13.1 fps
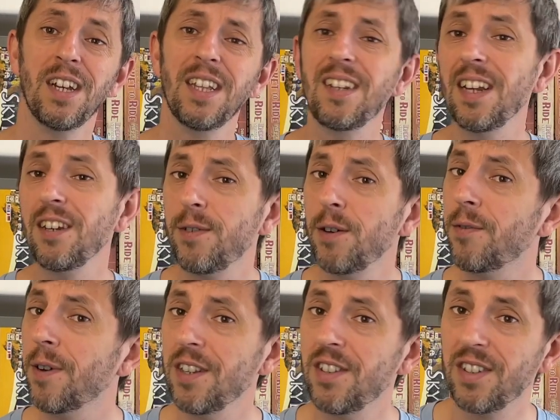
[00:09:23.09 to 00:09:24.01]
They tend to feel
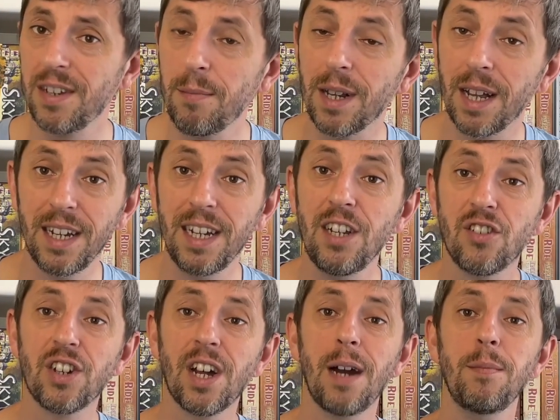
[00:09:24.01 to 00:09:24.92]
very similar
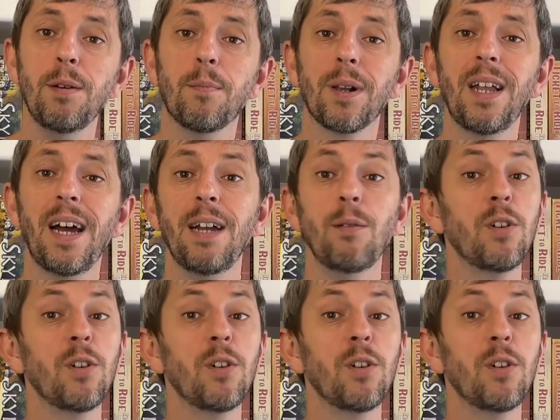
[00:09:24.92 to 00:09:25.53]
each time you play,